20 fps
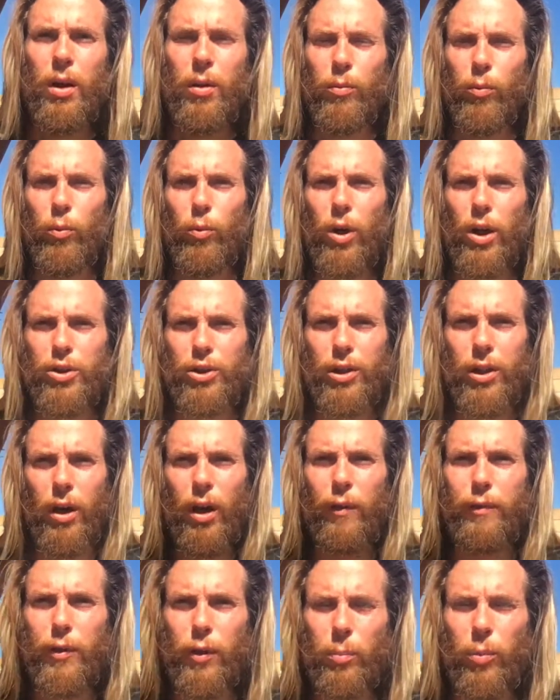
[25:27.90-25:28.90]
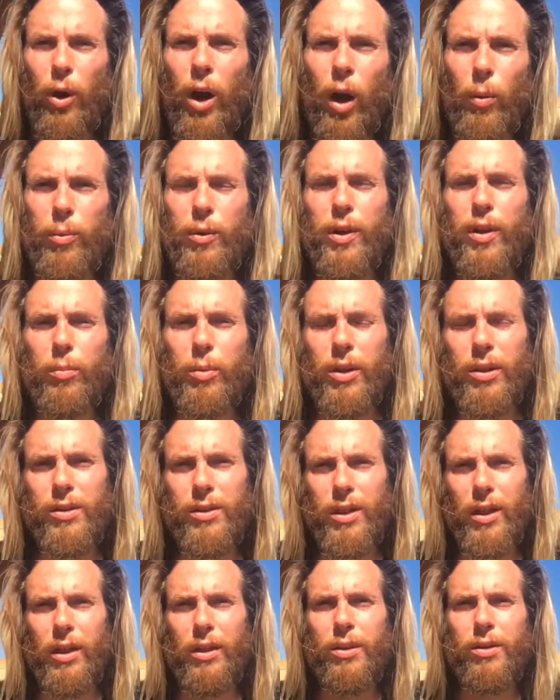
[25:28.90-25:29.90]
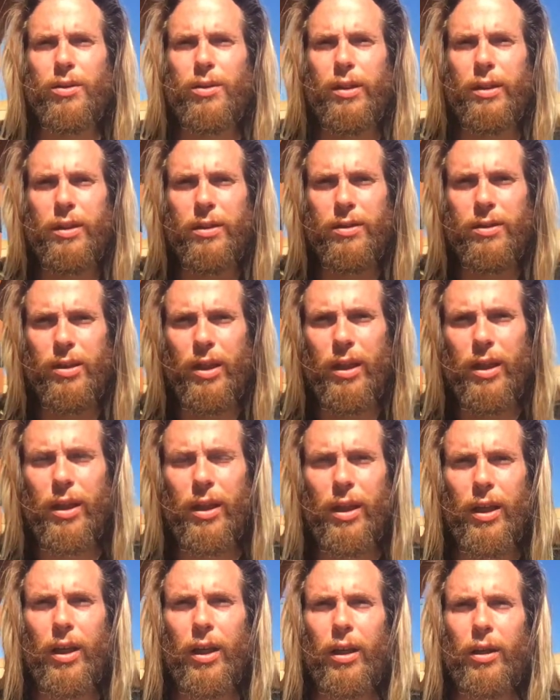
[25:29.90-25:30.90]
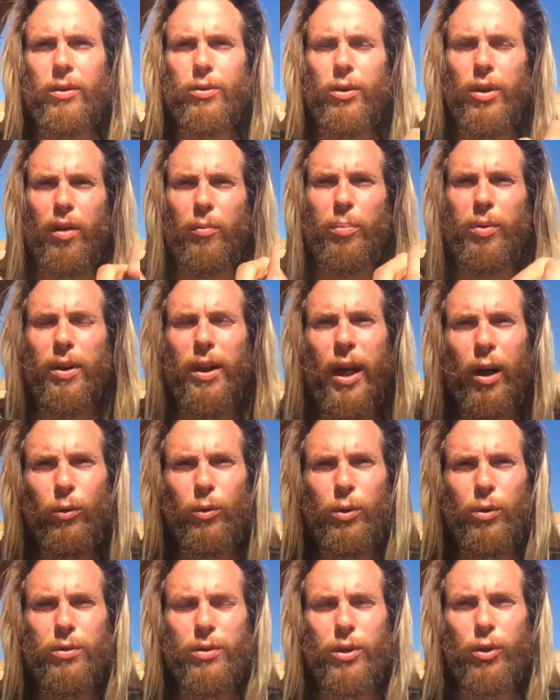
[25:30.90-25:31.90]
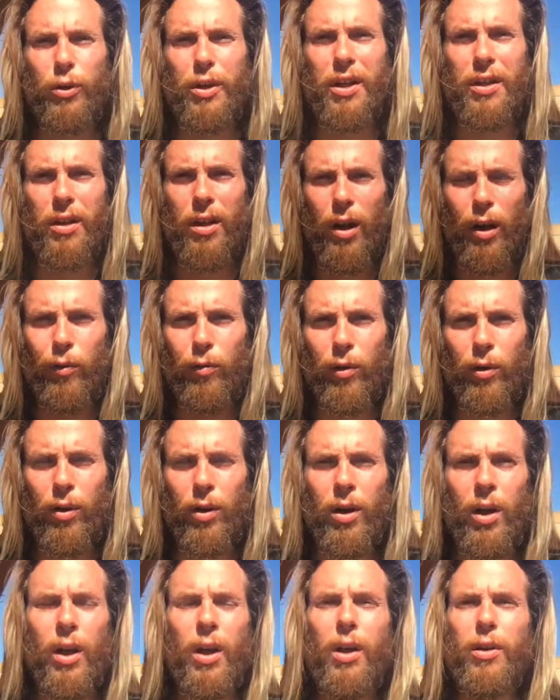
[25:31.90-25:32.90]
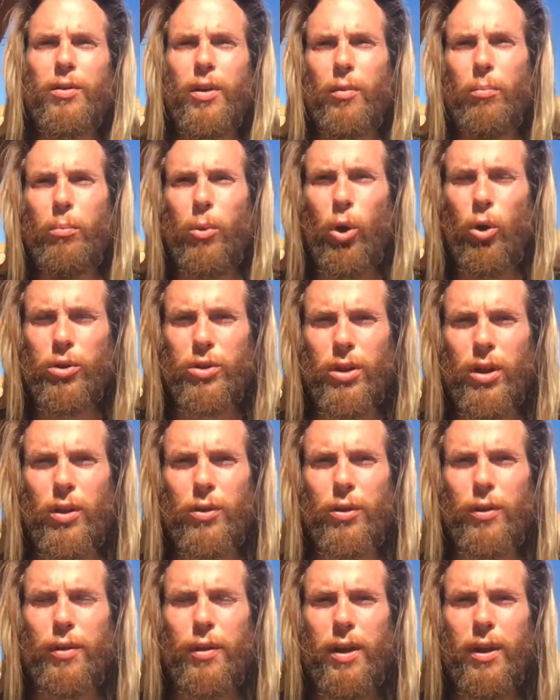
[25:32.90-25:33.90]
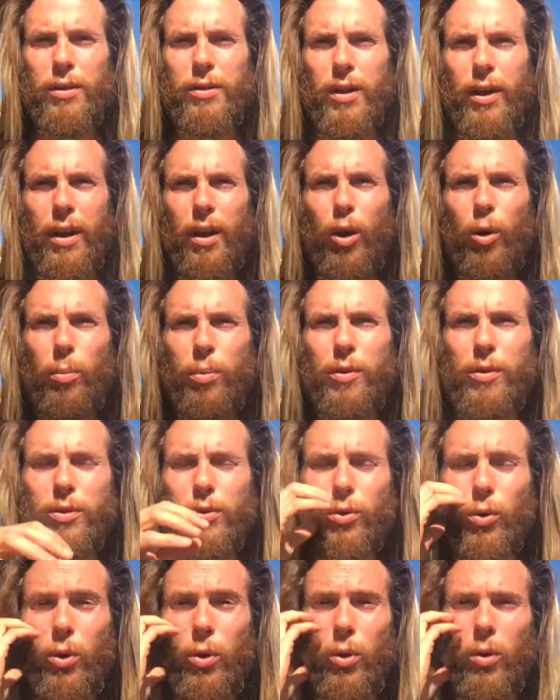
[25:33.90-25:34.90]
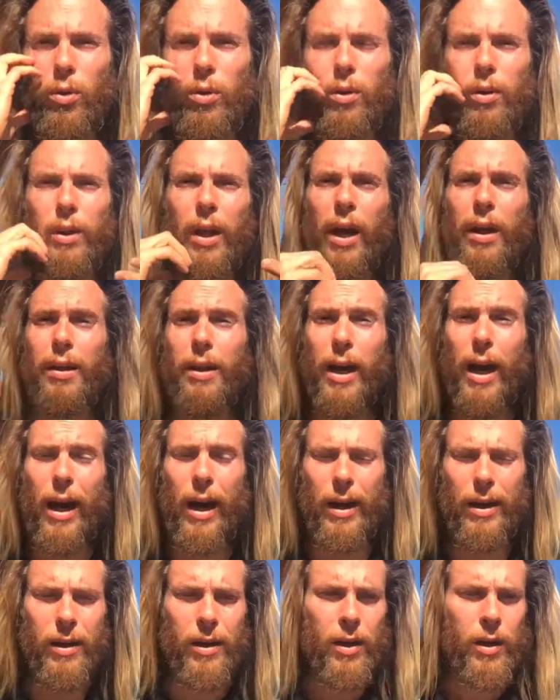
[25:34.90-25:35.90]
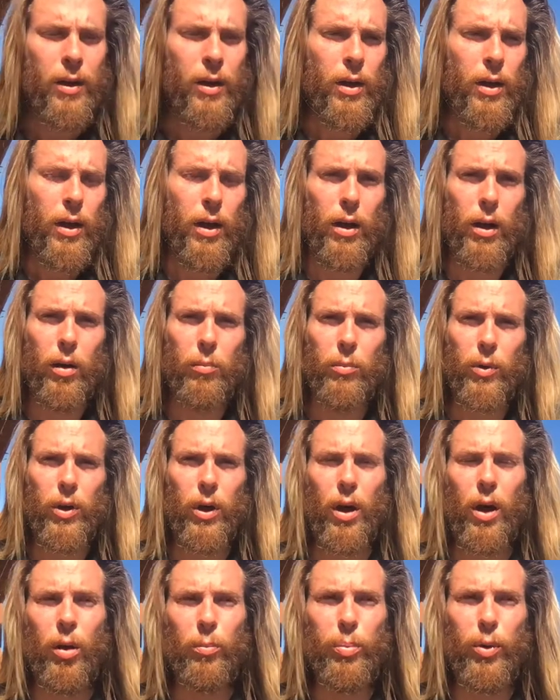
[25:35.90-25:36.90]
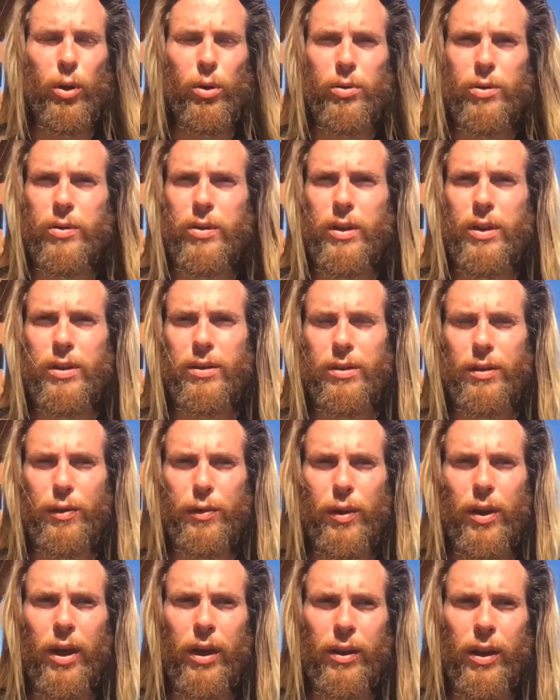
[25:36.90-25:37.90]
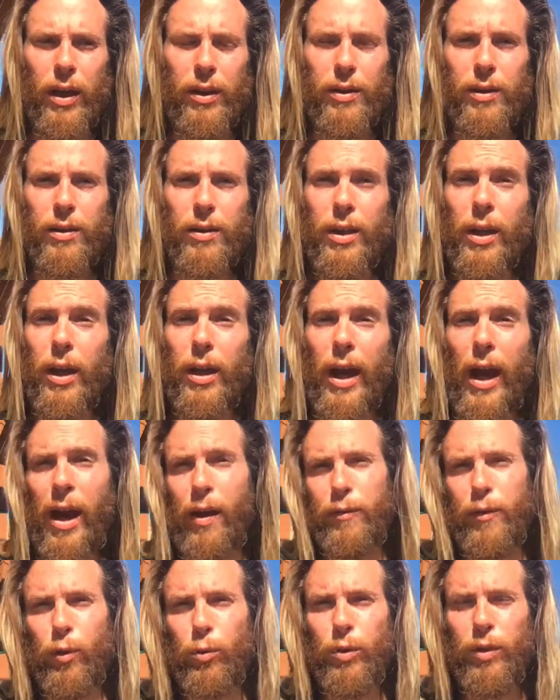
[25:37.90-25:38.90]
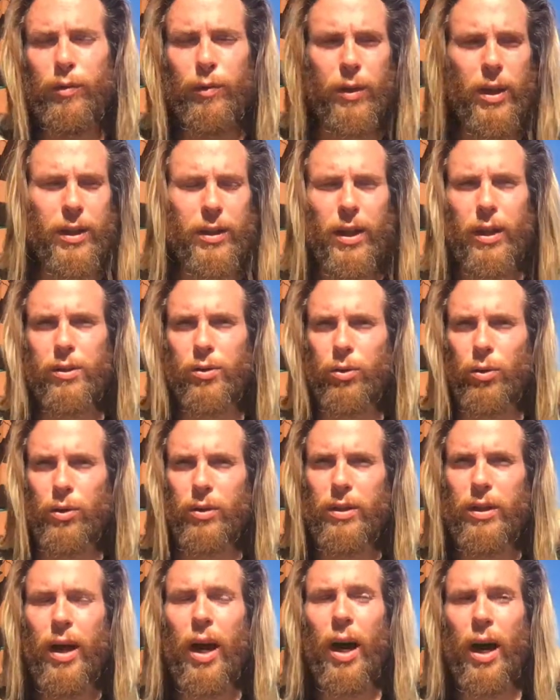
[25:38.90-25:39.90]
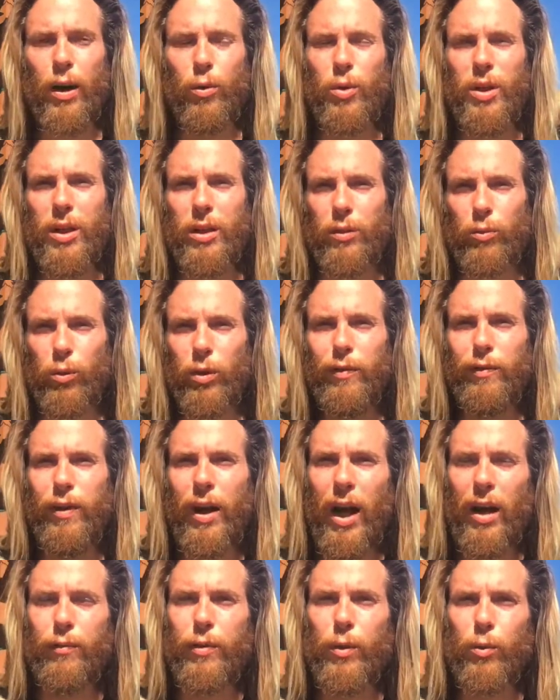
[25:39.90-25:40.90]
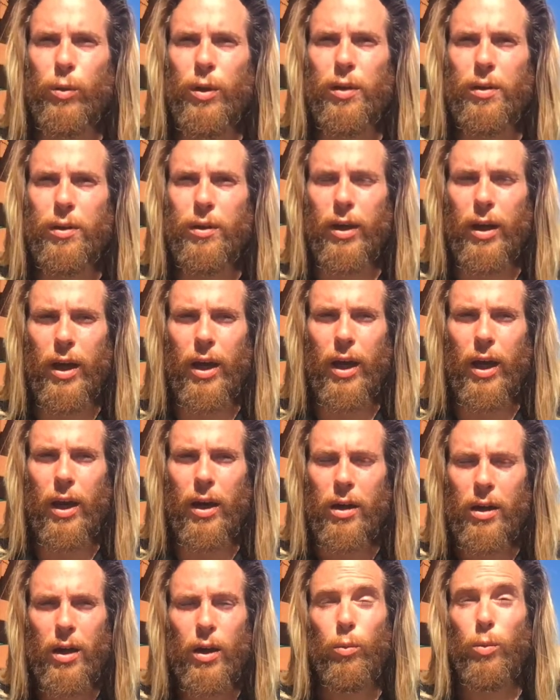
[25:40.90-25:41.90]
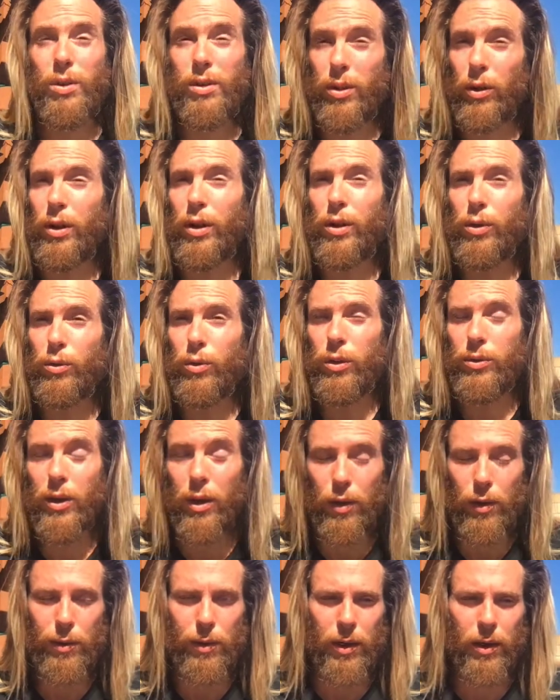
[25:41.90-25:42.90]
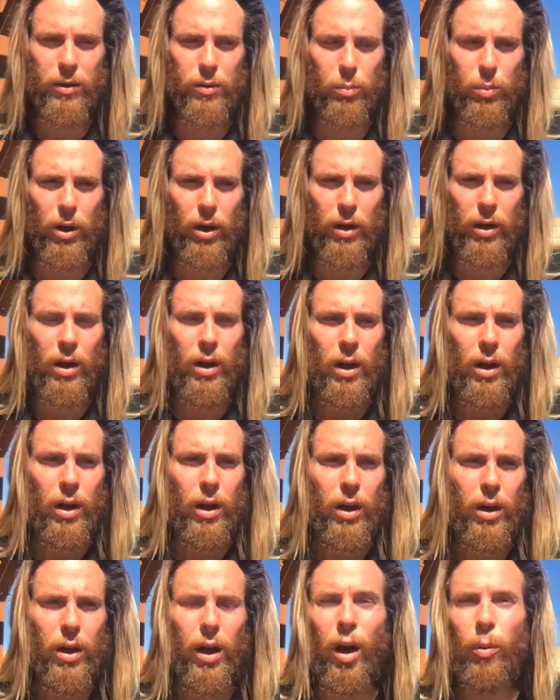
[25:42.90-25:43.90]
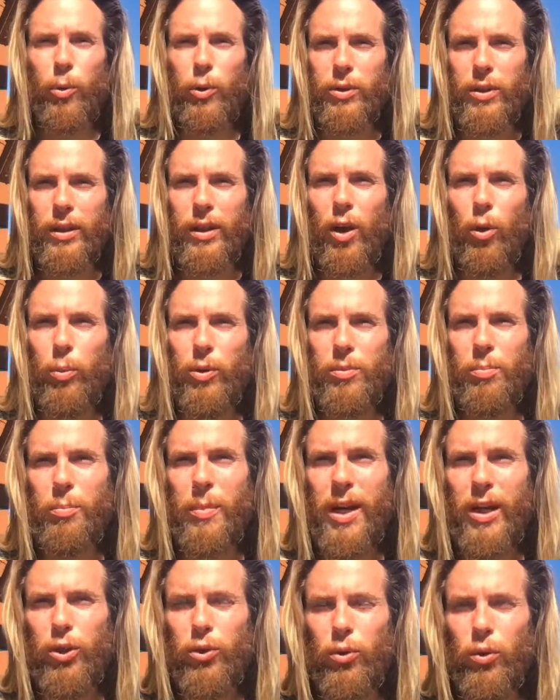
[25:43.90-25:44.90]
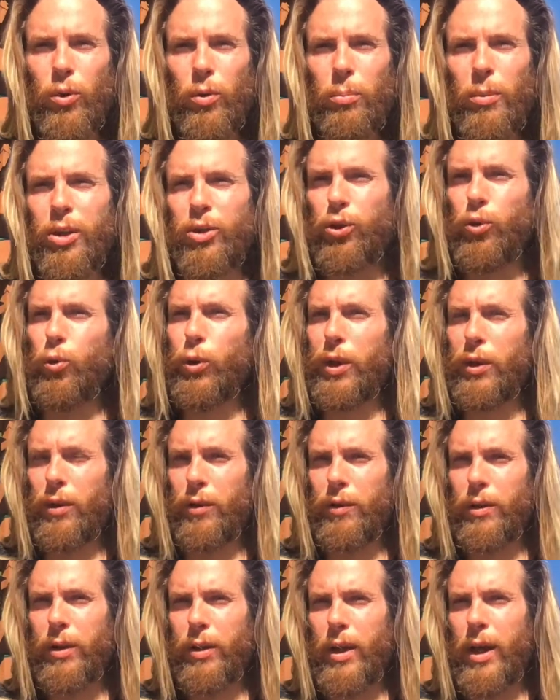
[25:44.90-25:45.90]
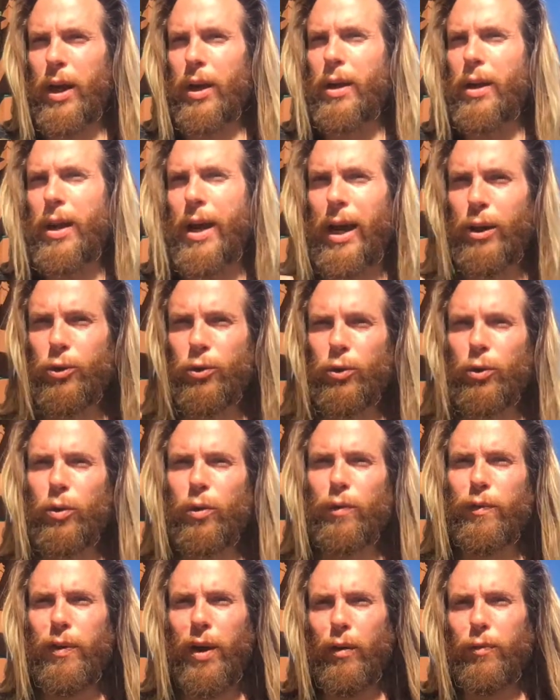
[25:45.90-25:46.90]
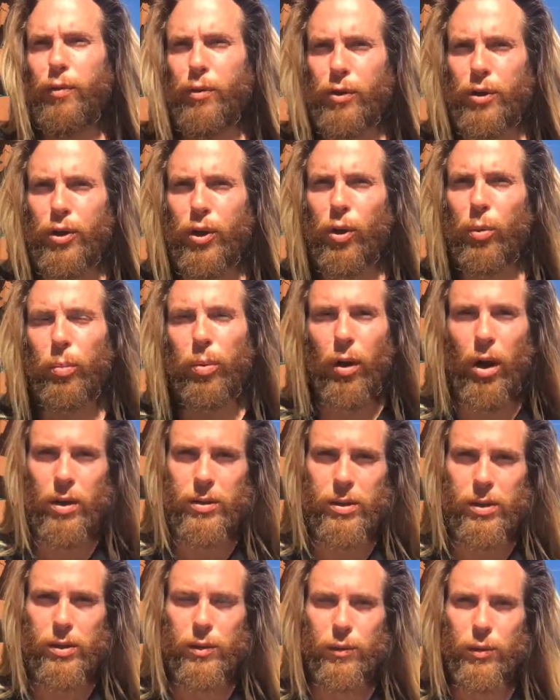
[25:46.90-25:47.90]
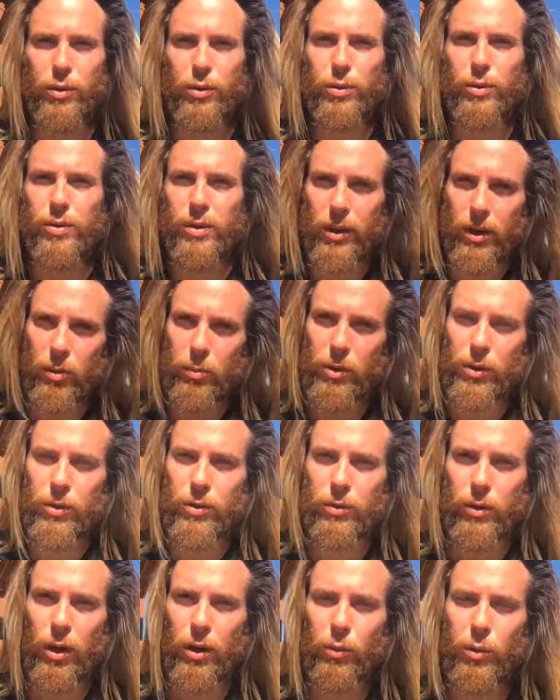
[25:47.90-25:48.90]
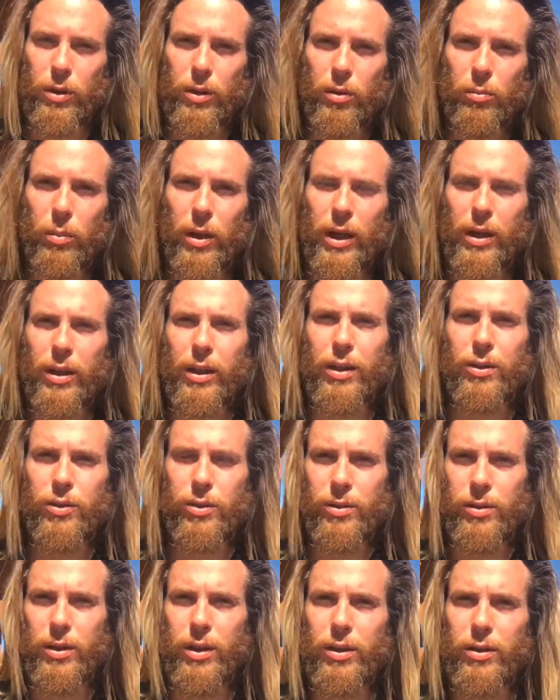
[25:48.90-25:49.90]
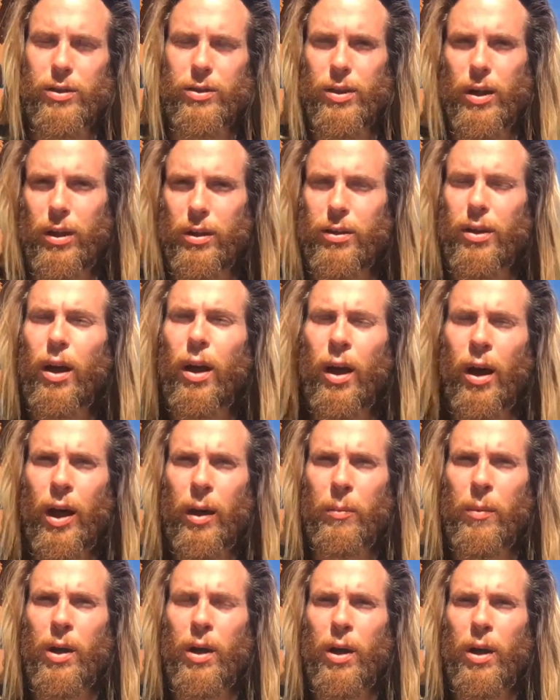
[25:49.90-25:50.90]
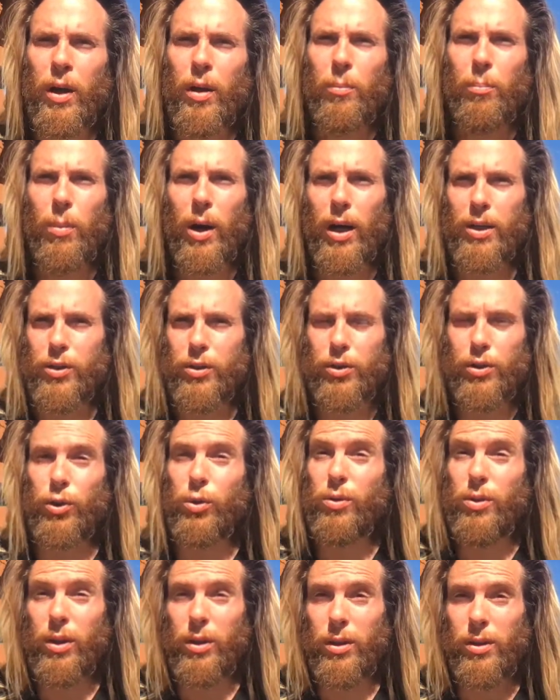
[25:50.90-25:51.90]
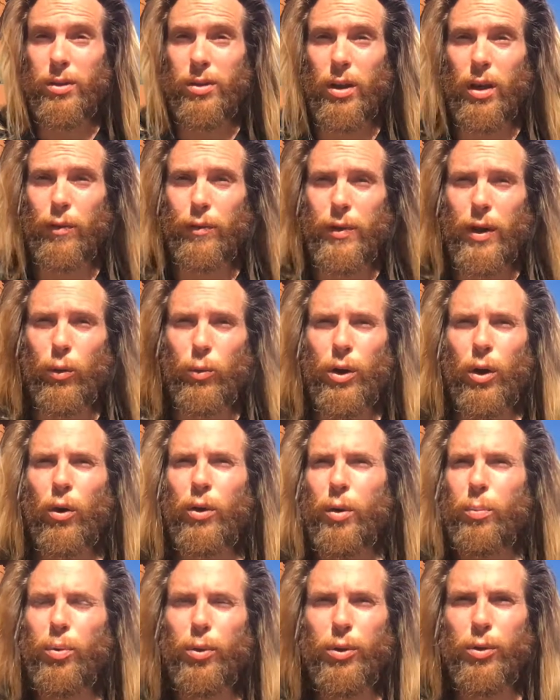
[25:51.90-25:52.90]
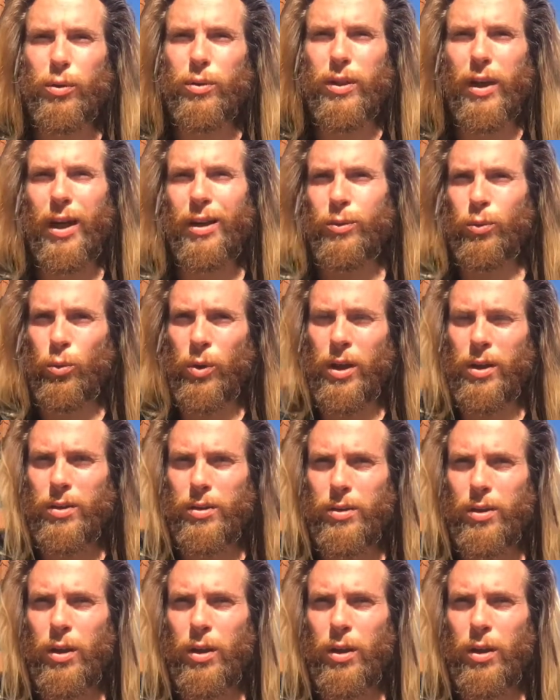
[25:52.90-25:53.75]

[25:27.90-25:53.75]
rushing off your property, but instead sinking in. So you have plant roots, green cover, you have mulch, other things that help the soil not die. Compost is the thing that then, after we've let that soil die, we can revive it with. And we still need to do those other things, but compost can help us make soil much quicker than that natural 500-year process for 2 centimeters, right? We can make inches and inches at a time by just using the stuff that we already produce as waste.